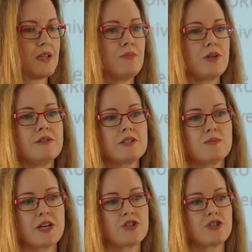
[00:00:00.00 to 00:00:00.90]
but also
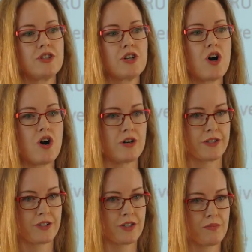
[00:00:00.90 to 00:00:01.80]
make sure the
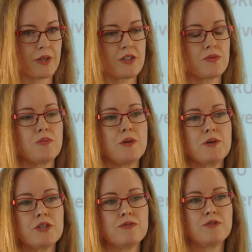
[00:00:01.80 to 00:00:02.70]
cost. Because when we
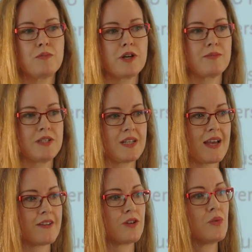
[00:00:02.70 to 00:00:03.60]
put the food pyramid
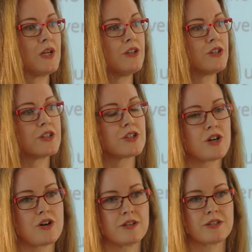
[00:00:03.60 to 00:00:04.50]
together, we look at
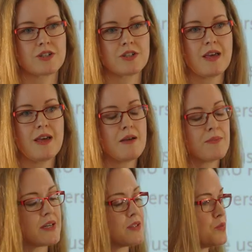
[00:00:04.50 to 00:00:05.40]
cost.
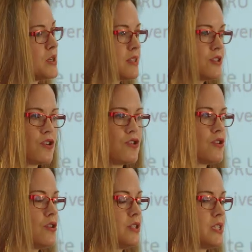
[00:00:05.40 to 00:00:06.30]
Because we can
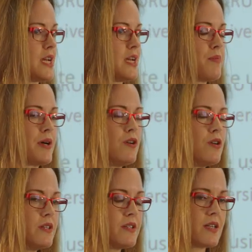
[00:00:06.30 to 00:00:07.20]
talk all day about
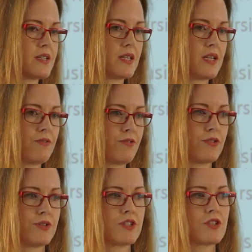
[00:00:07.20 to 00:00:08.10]
all the things that
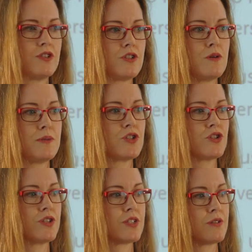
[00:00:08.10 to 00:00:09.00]
influence consumers'
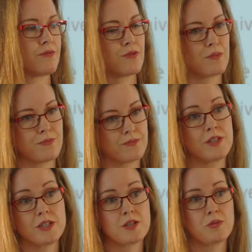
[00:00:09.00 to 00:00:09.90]
choice in the food
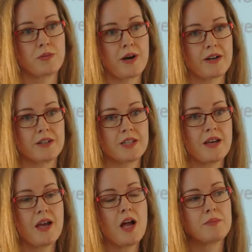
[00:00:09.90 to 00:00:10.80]
in the supermarket.
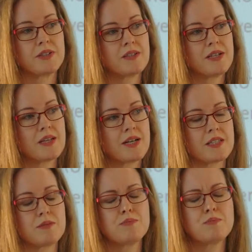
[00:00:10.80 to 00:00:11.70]
But the thing that has
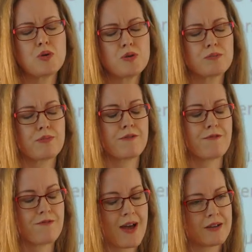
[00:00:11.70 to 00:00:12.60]
the most
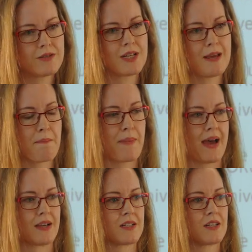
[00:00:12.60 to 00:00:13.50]
profound
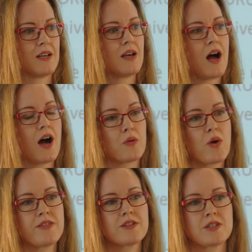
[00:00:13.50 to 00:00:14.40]
impact on
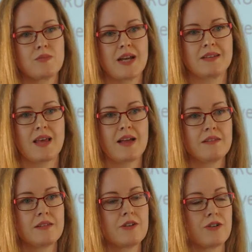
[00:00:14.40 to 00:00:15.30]
whether someone has
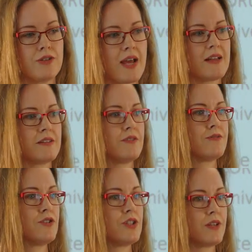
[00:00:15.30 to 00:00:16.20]
healthy or unhealthy
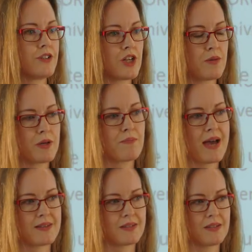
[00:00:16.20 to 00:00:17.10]
food in their shopping
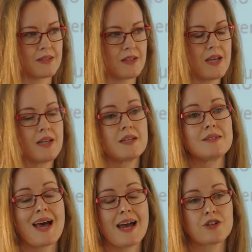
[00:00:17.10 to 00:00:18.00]
basket
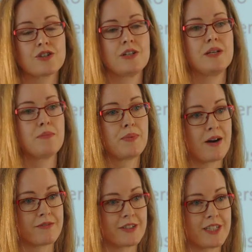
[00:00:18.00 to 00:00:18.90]
is actually
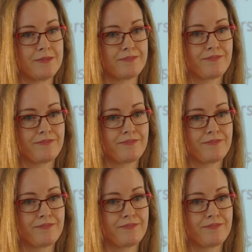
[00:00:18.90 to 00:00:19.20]
poverty.